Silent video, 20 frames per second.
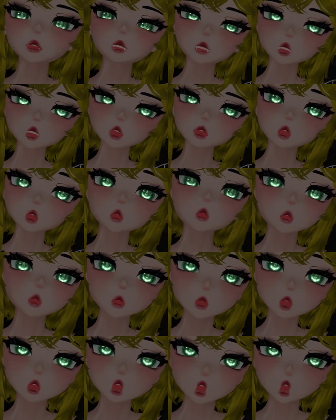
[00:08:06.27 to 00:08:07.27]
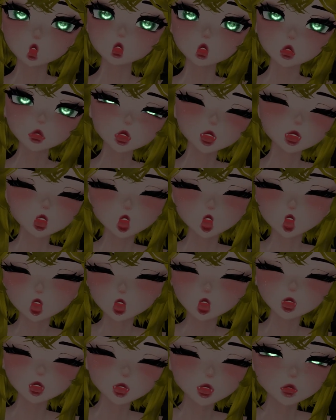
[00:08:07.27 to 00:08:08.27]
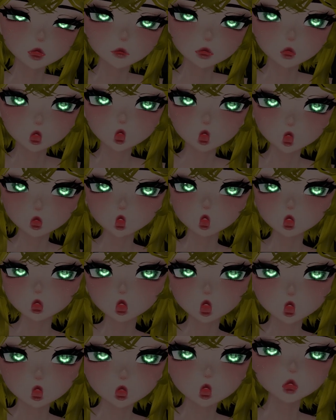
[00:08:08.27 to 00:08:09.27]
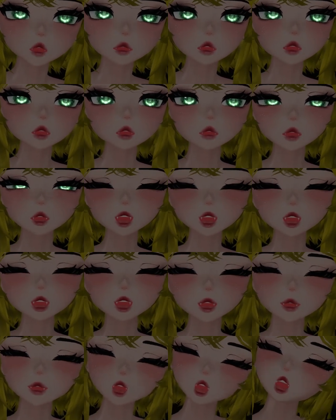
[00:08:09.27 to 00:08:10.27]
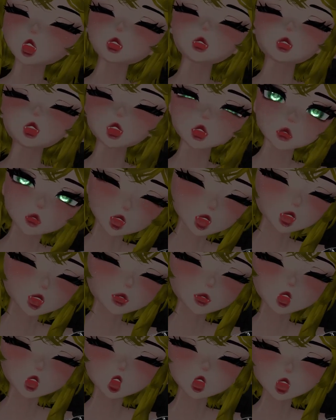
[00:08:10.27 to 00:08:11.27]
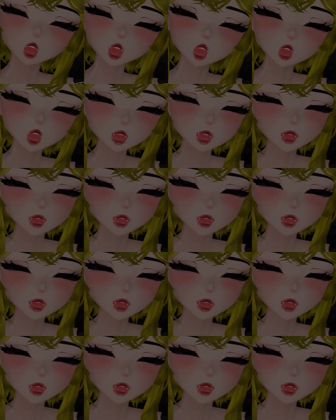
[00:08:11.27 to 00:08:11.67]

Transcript: Well, Tara and I do. Lily prefers more green tea than oolong, but I like oolong.